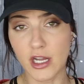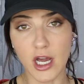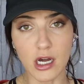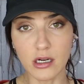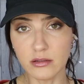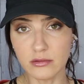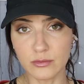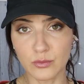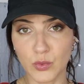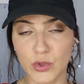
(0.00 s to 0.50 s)

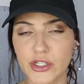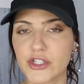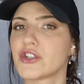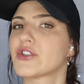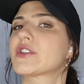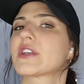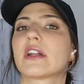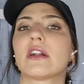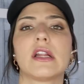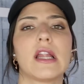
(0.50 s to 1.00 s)
No, we're
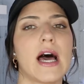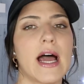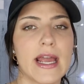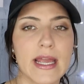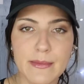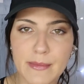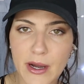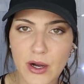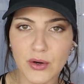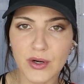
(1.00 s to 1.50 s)
just gonna
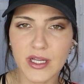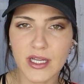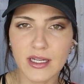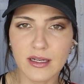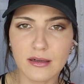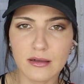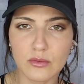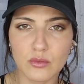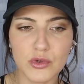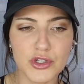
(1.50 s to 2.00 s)
lie about
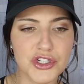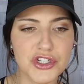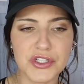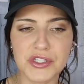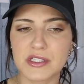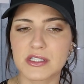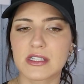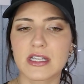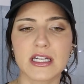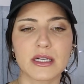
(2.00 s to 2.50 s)
it. We're
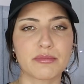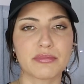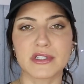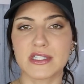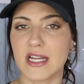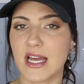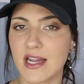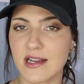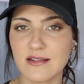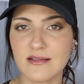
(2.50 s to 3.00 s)
just gonna
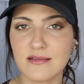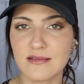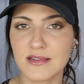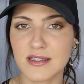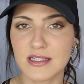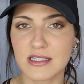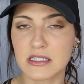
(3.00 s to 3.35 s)
pretend.